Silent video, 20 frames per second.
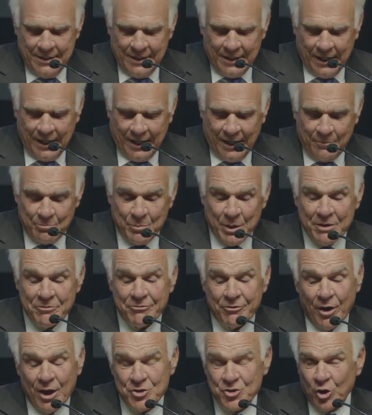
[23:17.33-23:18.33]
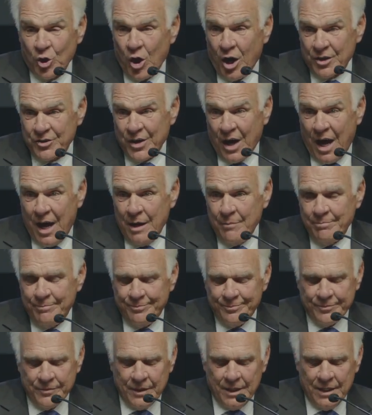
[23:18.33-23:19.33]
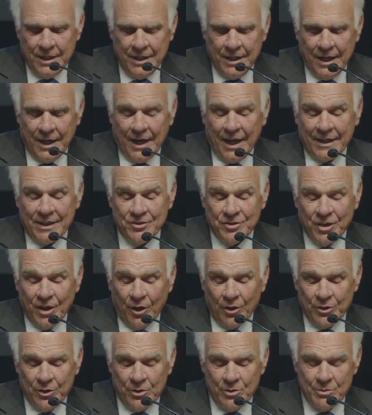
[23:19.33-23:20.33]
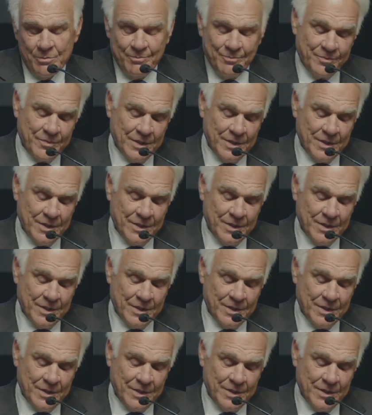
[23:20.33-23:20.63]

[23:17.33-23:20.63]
have been friends a long time, and I can tell you,